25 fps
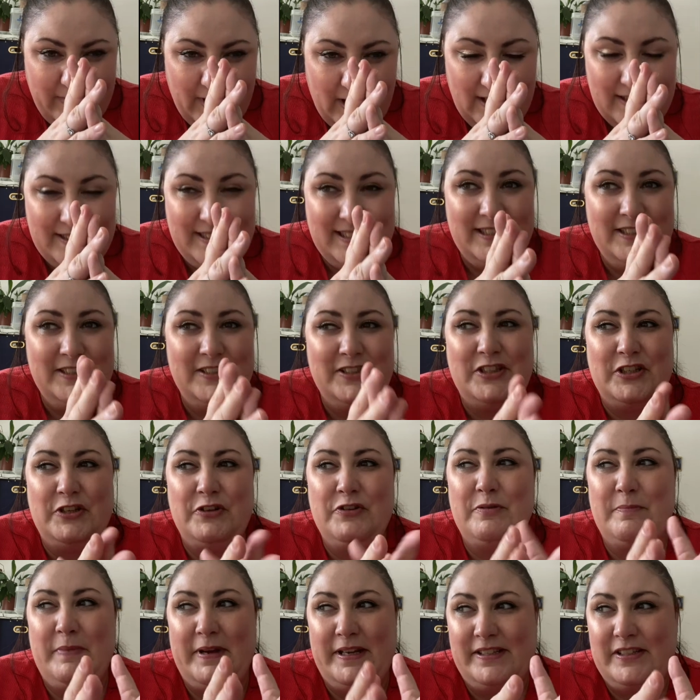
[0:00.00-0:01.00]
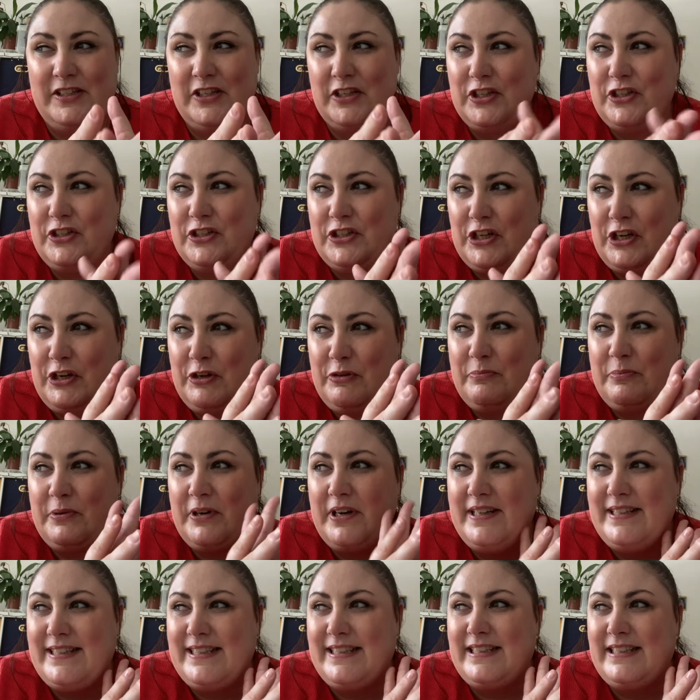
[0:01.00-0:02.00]
I didn't do the best I could do, but
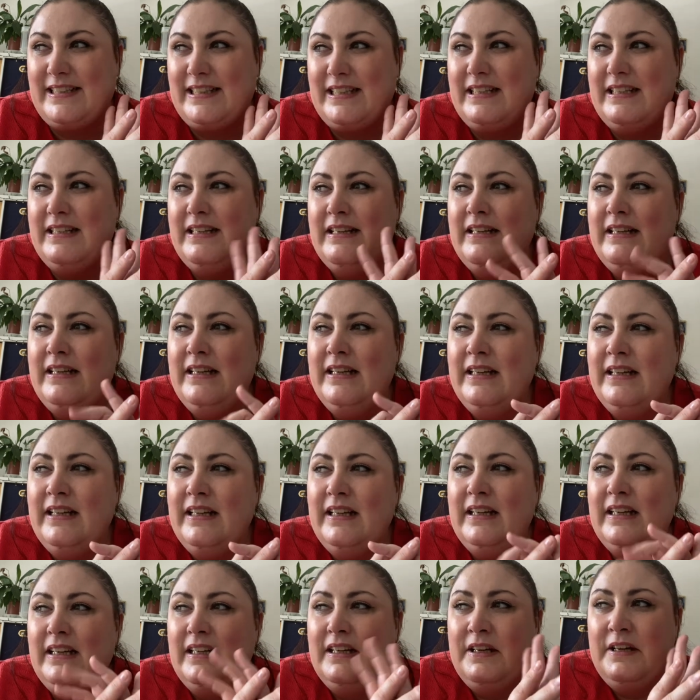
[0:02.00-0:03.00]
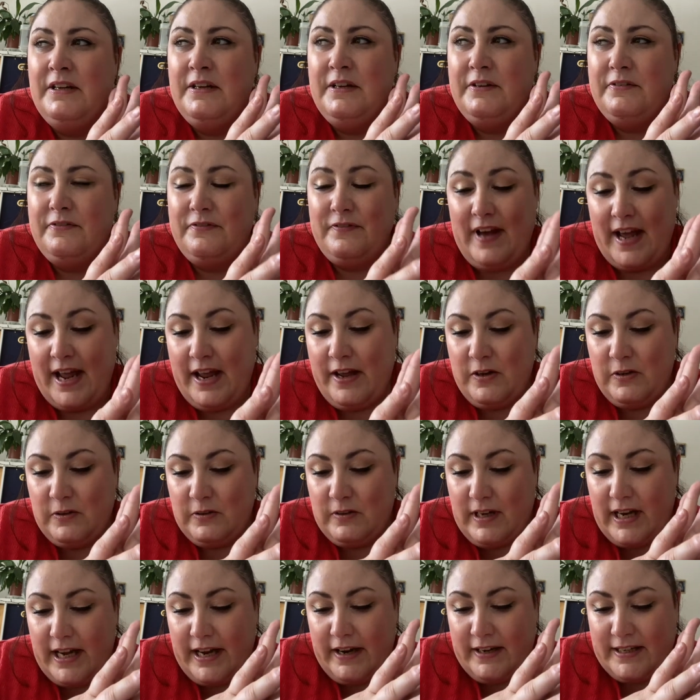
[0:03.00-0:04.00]
I didn't
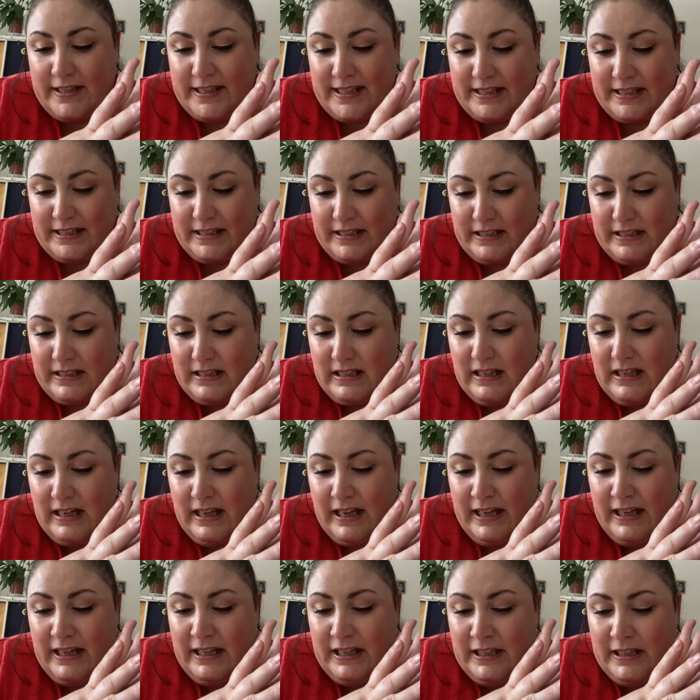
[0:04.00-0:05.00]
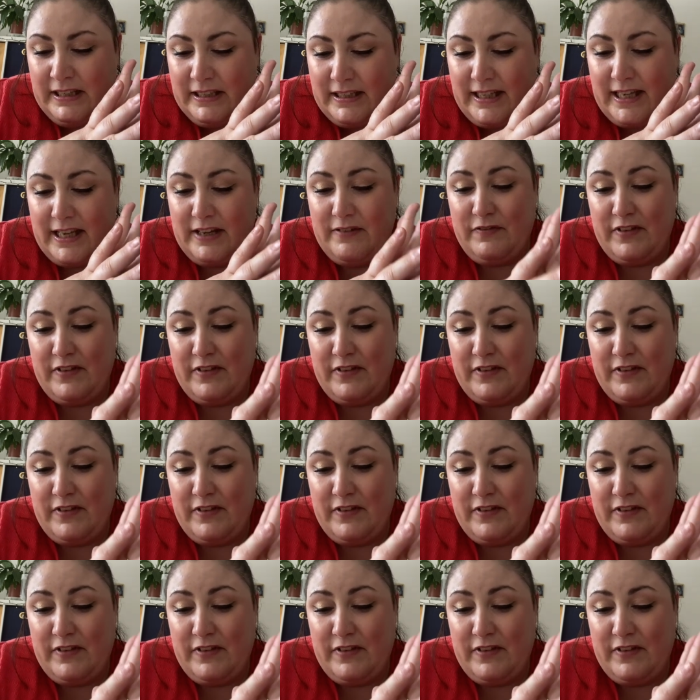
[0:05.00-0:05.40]
fail and I didn't give